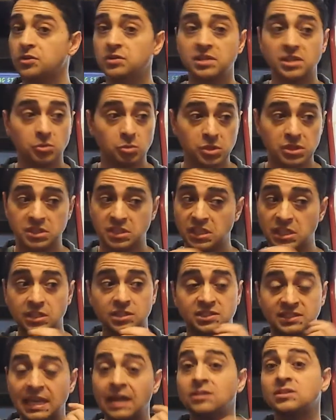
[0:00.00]
He
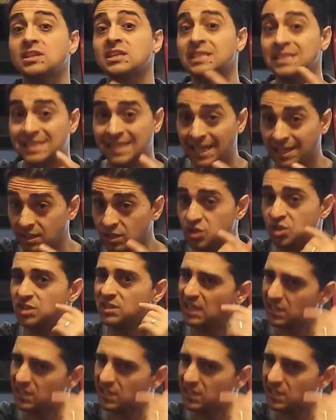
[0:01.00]
sounded intelligent.